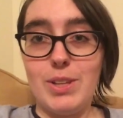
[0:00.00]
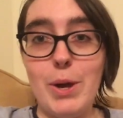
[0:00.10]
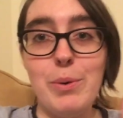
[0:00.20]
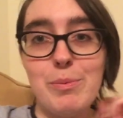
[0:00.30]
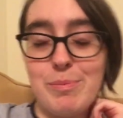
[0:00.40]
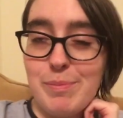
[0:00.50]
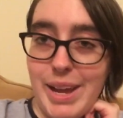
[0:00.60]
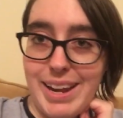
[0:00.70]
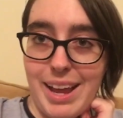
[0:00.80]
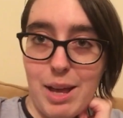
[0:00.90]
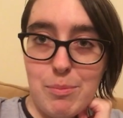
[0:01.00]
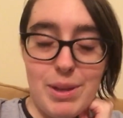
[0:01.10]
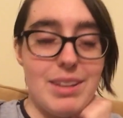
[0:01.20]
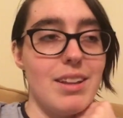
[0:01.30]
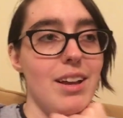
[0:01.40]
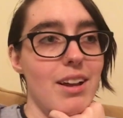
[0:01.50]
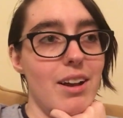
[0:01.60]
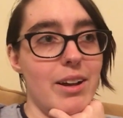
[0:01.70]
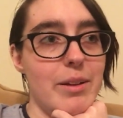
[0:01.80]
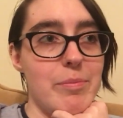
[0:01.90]
you know might happen.
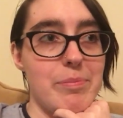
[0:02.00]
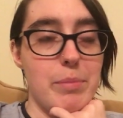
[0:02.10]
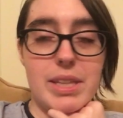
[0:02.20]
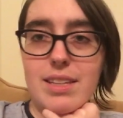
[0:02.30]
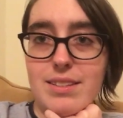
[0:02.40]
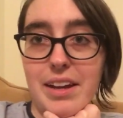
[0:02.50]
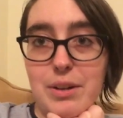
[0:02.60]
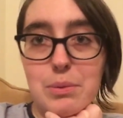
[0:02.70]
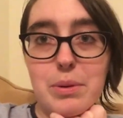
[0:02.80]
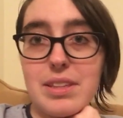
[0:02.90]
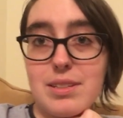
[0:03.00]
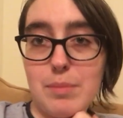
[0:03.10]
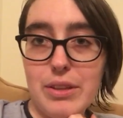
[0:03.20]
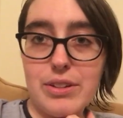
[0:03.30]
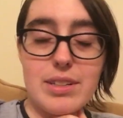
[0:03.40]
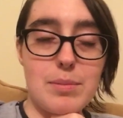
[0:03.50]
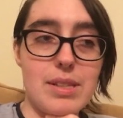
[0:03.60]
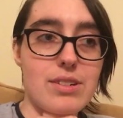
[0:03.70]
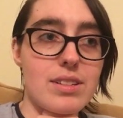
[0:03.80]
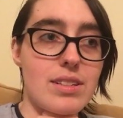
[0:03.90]
Um, but he's out with his mother. His
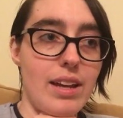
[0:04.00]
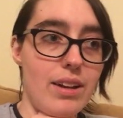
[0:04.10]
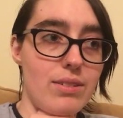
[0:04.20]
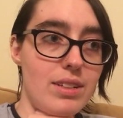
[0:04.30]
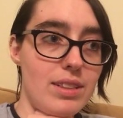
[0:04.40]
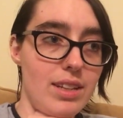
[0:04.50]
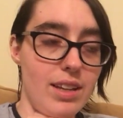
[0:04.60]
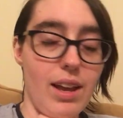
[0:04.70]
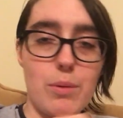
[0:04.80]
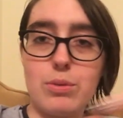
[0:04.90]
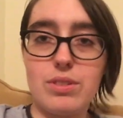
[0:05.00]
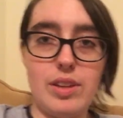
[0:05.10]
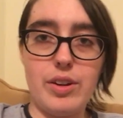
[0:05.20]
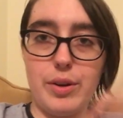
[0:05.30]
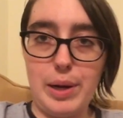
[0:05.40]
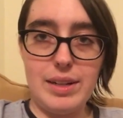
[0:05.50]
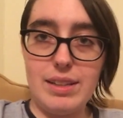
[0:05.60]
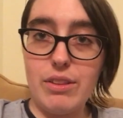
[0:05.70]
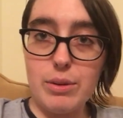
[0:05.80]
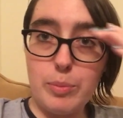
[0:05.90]
mother's in town, and like I will see her at
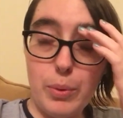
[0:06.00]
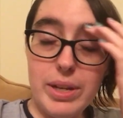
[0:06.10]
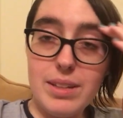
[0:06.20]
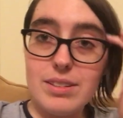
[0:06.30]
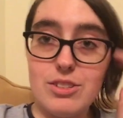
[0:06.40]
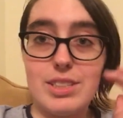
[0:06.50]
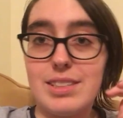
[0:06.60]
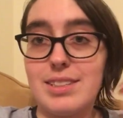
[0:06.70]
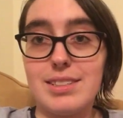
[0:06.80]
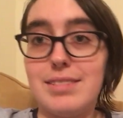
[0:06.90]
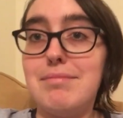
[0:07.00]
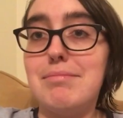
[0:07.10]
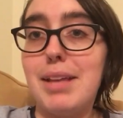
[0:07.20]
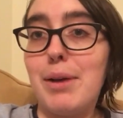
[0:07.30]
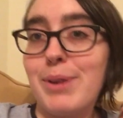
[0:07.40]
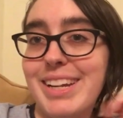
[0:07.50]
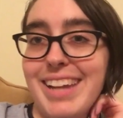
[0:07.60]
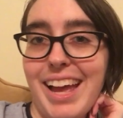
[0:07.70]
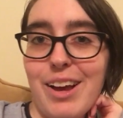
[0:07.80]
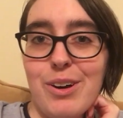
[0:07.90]
another point. Just not right
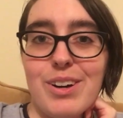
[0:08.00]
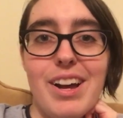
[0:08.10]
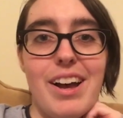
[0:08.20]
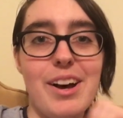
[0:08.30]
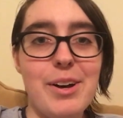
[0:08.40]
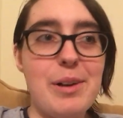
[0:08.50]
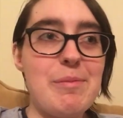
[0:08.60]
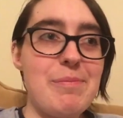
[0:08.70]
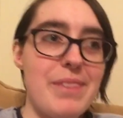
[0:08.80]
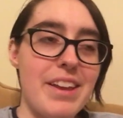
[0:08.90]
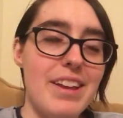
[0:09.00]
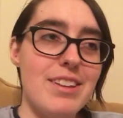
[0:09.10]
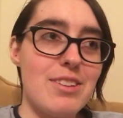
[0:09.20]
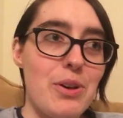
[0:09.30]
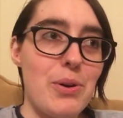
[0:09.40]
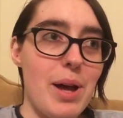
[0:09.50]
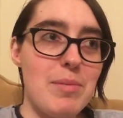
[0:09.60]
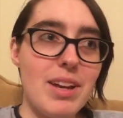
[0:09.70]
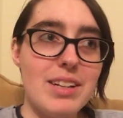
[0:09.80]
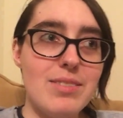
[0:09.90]
now. Um, so
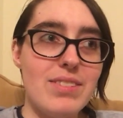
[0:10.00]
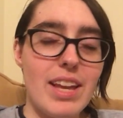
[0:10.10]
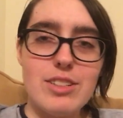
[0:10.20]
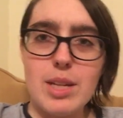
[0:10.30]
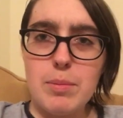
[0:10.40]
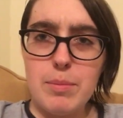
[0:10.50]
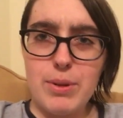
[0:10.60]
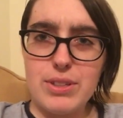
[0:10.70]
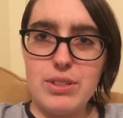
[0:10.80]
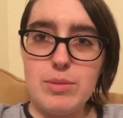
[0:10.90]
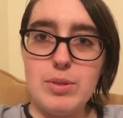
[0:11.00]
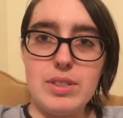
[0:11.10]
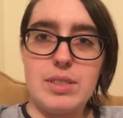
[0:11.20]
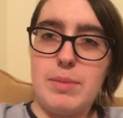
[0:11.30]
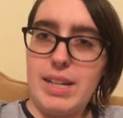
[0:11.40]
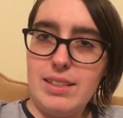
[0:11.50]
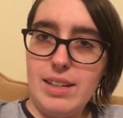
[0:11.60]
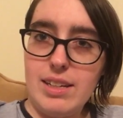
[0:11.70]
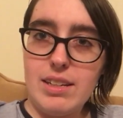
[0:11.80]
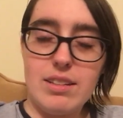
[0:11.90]
I'm kind of catching up on BookTube, doing some
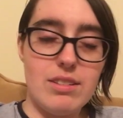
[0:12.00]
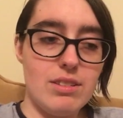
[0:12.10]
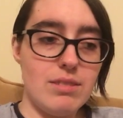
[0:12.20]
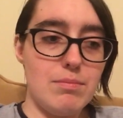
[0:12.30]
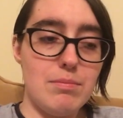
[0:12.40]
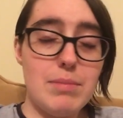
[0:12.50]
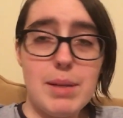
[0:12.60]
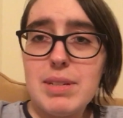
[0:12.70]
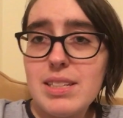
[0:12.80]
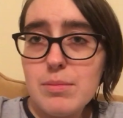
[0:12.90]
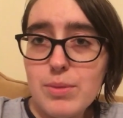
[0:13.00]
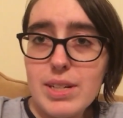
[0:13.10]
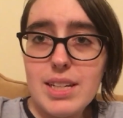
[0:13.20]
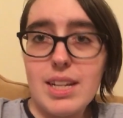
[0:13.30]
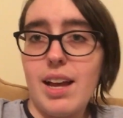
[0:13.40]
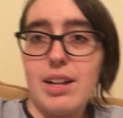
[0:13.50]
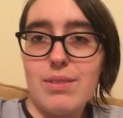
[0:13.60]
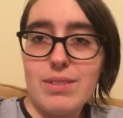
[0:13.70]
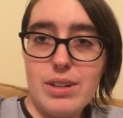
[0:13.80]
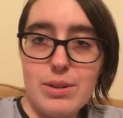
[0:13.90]
editing, maybe some reading. I
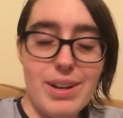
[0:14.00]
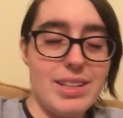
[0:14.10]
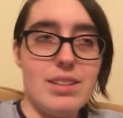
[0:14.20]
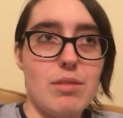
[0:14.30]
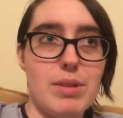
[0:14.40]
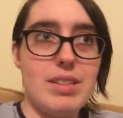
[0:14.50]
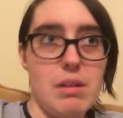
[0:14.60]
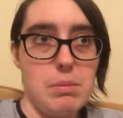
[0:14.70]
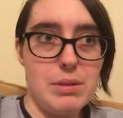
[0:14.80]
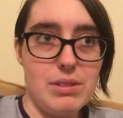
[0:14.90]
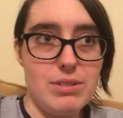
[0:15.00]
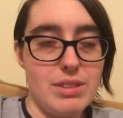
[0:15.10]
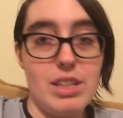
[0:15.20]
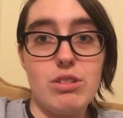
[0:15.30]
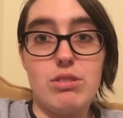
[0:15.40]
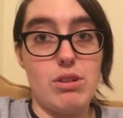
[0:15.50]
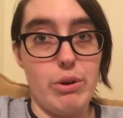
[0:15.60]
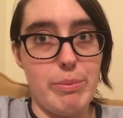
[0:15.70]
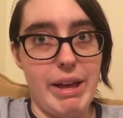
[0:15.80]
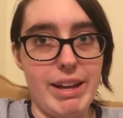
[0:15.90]
don't know. I need to read Dubliners like so
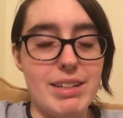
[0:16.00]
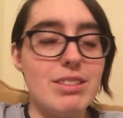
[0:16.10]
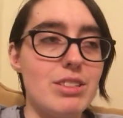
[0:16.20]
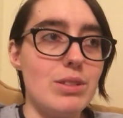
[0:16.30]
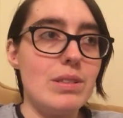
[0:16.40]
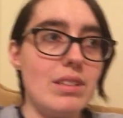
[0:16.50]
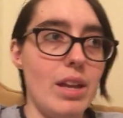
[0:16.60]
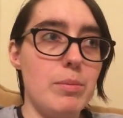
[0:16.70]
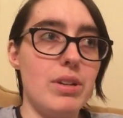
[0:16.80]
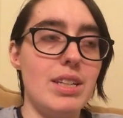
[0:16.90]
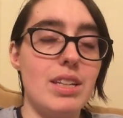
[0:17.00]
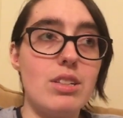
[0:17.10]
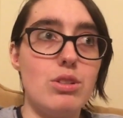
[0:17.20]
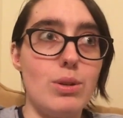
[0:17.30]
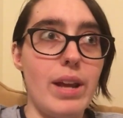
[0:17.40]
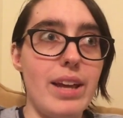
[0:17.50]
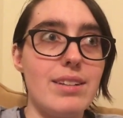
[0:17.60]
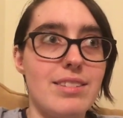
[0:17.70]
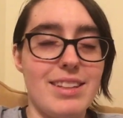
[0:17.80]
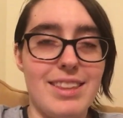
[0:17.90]
bad. It's due in the library in like two
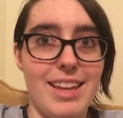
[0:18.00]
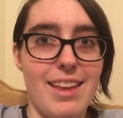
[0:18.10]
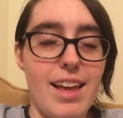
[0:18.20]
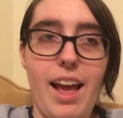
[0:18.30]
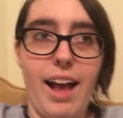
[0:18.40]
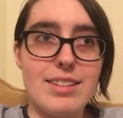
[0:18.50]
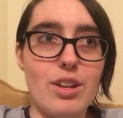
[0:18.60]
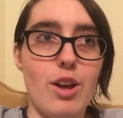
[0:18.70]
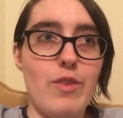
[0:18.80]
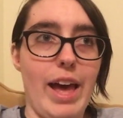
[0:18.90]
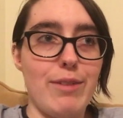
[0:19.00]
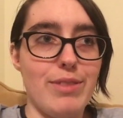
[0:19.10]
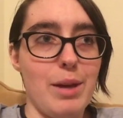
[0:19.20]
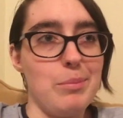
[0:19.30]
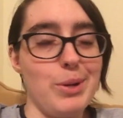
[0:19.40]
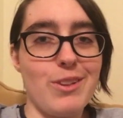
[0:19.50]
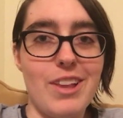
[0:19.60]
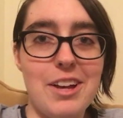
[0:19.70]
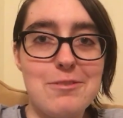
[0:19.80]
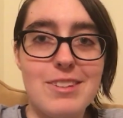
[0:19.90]
days. like, I still have half that book
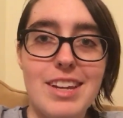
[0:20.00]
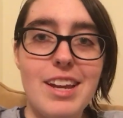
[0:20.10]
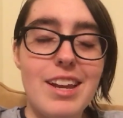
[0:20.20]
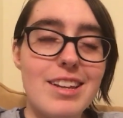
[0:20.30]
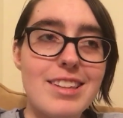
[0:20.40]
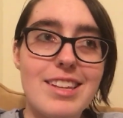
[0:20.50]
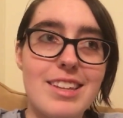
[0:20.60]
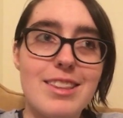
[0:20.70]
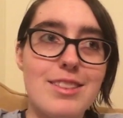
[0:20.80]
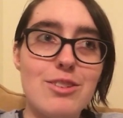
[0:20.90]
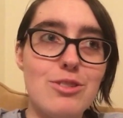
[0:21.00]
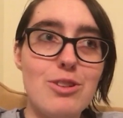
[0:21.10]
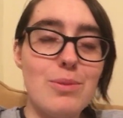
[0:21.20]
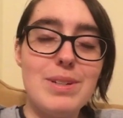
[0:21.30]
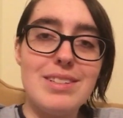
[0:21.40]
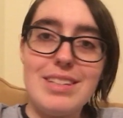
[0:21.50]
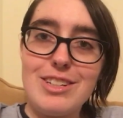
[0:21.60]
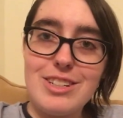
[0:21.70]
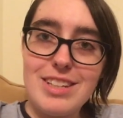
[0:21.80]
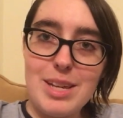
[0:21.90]
left. Like, there's no reason
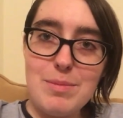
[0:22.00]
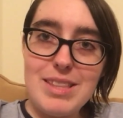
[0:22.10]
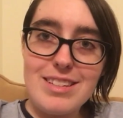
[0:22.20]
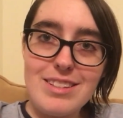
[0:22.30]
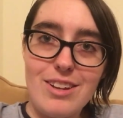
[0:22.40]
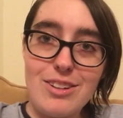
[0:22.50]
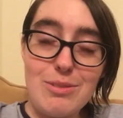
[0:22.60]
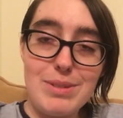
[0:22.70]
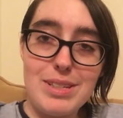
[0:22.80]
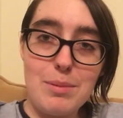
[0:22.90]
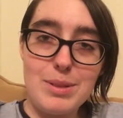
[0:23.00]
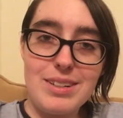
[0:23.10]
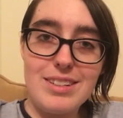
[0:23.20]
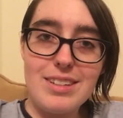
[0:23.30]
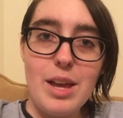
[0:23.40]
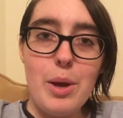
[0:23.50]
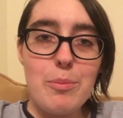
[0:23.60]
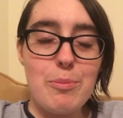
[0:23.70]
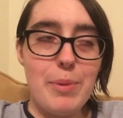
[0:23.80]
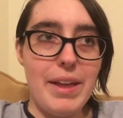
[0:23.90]
it should take me this long to read Dubliners.
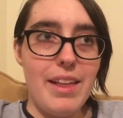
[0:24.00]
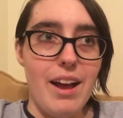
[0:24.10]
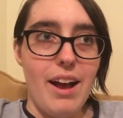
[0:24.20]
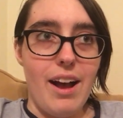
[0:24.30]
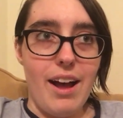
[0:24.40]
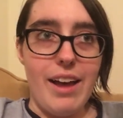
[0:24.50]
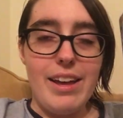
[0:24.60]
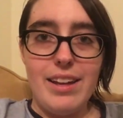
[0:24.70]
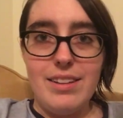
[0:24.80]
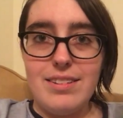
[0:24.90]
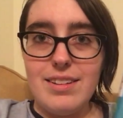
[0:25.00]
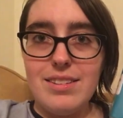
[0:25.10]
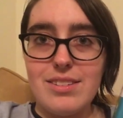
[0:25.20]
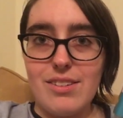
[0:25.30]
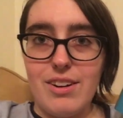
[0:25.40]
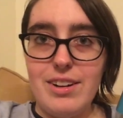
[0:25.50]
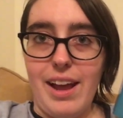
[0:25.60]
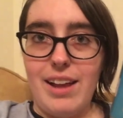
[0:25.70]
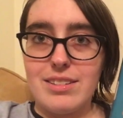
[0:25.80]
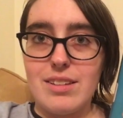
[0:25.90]
But I did start
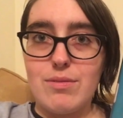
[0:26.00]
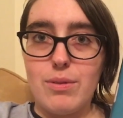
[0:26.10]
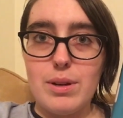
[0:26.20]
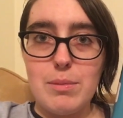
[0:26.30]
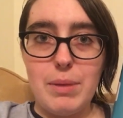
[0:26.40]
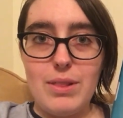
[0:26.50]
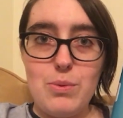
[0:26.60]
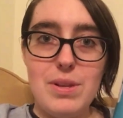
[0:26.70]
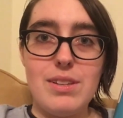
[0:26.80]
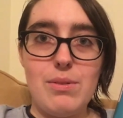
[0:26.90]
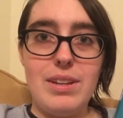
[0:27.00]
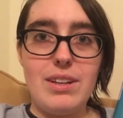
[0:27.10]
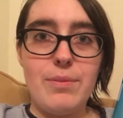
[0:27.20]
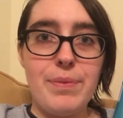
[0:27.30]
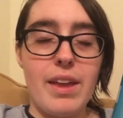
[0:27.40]
asking for it by Louise O'Neill,